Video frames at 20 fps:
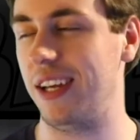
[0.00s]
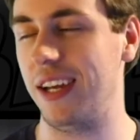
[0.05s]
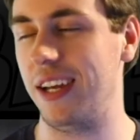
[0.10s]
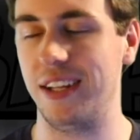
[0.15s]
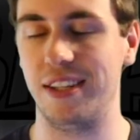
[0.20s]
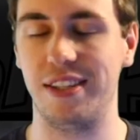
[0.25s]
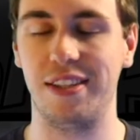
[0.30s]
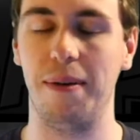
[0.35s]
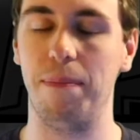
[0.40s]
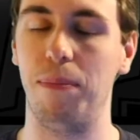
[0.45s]

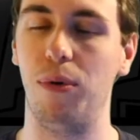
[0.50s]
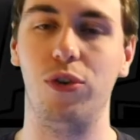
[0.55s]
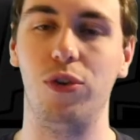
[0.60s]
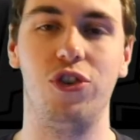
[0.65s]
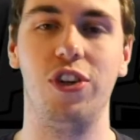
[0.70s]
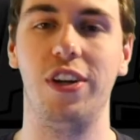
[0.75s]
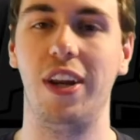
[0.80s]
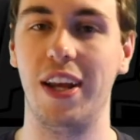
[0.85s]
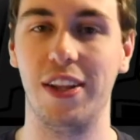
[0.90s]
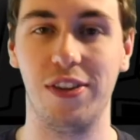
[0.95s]
a
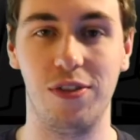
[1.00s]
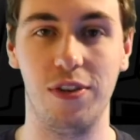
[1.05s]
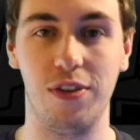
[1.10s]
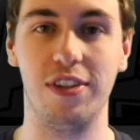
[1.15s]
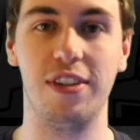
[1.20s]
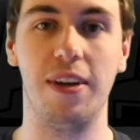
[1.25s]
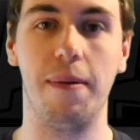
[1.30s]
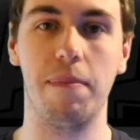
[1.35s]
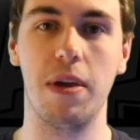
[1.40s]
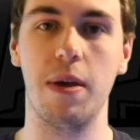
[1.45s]
bullshit answer to
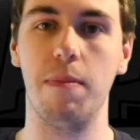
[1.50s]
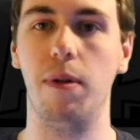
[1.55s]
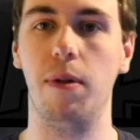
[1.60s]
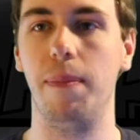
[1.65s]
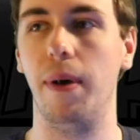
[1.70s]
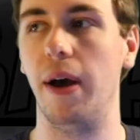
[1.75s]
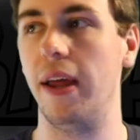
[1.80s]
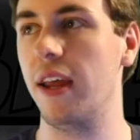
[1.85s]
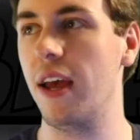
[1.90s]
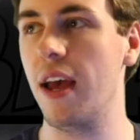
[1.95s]
some people,
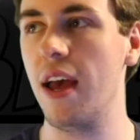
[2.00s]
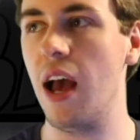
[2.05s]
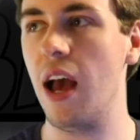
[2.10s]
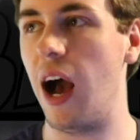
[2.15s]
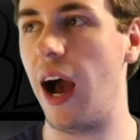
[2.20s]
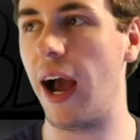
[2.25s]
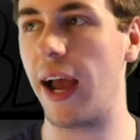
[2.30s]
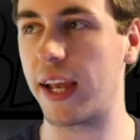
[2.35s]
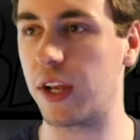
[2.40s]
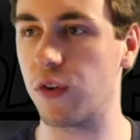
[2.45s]
but
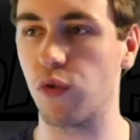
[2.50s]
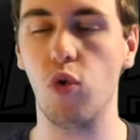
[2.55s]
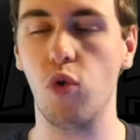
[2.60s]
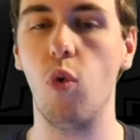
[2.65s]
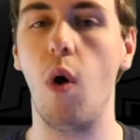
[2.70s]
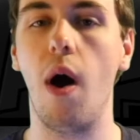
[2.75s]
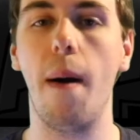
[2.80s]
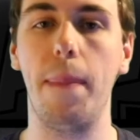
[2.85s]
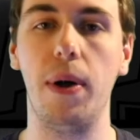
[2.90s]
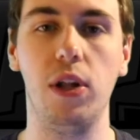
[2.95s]
I grew
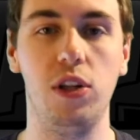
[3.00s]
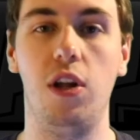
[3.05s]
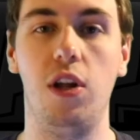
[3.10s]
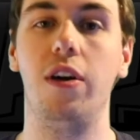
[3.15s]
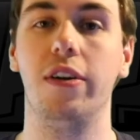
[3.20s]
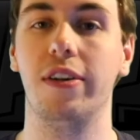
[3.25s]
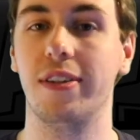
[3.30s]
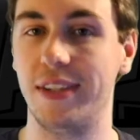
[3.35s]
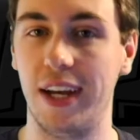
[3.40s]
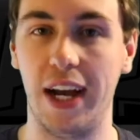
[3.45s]
up
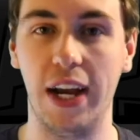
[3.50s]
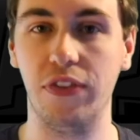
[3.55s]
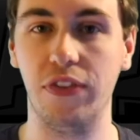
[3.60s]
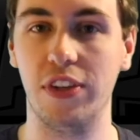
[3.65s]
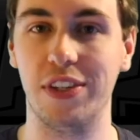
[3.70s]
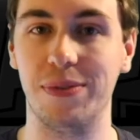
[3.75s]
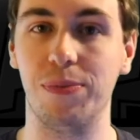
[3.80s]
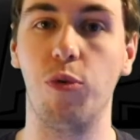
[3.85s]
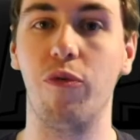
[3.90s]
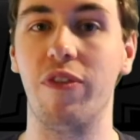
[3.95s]
alongside
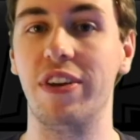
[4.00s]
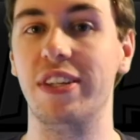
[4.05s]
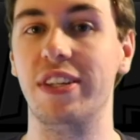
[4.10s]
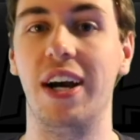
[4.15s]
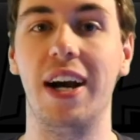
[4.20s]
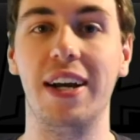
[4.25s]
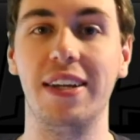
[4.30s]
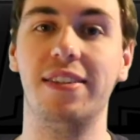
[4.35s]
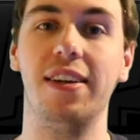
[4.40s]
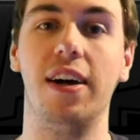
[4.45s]
these movies.
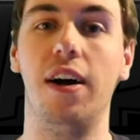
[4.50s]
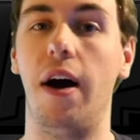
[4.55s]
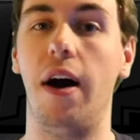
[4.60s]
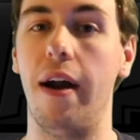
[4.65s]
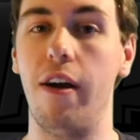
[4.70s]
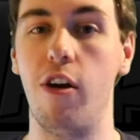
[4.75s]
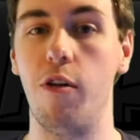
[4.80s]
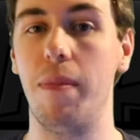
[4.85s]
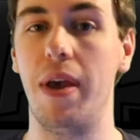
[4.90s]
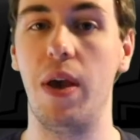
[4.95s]
I saw
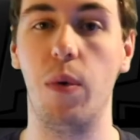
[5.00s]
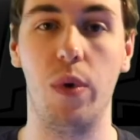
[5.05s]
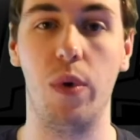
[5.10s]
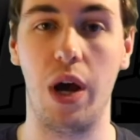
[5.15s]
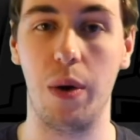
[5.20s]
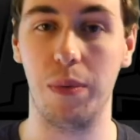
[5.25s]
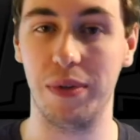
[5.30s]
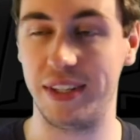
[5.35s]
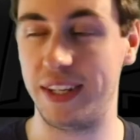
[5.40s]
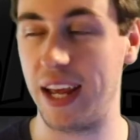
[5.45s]
Iron Man when I
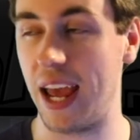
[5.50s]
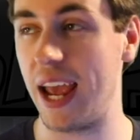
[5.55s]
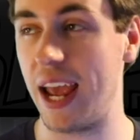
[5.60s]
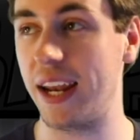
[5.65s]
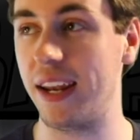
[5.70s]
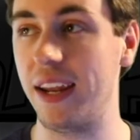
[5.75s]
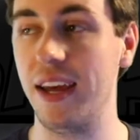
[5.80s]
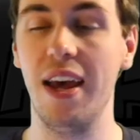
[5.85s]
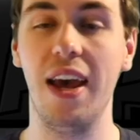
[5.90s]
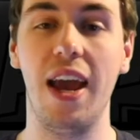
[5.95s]
was
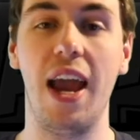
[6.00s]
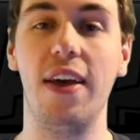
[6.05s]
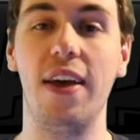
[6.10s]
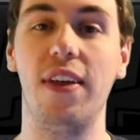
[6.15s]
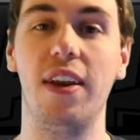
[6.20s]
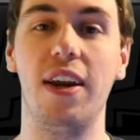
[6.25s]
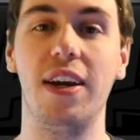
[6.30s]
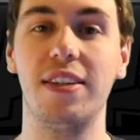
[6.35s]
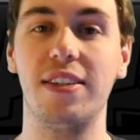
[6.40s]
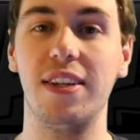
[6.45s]
10, and then
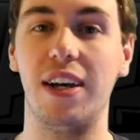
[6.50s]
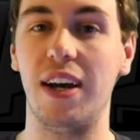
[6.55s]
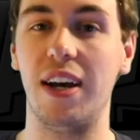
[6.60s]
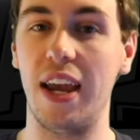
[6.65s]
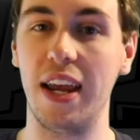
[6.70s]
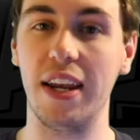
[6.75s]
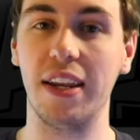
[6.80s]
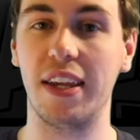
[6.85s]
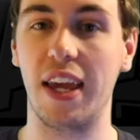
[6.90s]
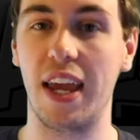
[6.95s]
I saw
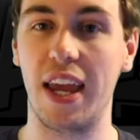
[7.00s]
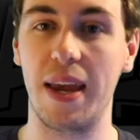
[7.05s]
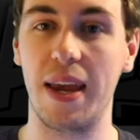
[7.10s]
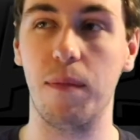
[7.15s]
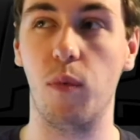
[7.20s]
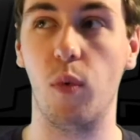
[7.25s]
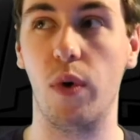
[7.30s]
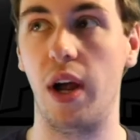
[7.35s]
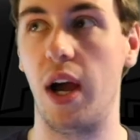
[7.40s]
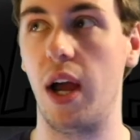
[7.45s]
Endgame
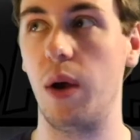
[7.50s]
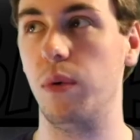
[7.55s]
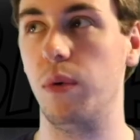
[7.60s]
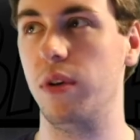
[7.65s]
when I was